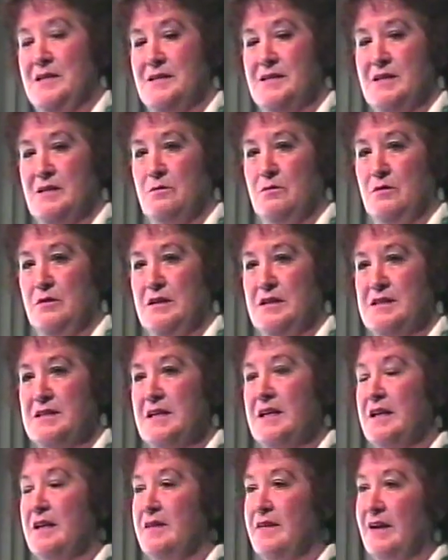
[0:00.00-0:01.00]
Glenn said, well,
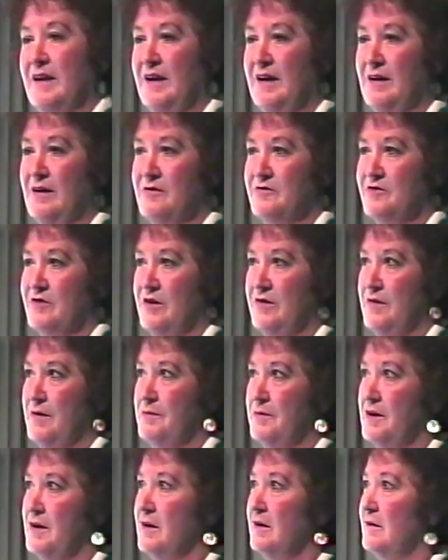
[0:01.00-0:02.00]
let's get in the car and
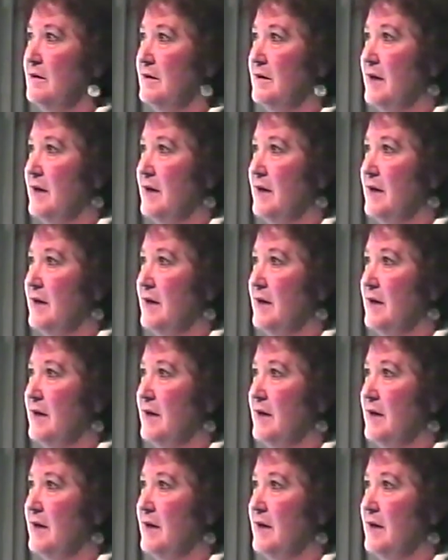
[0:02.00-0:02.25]
drive up the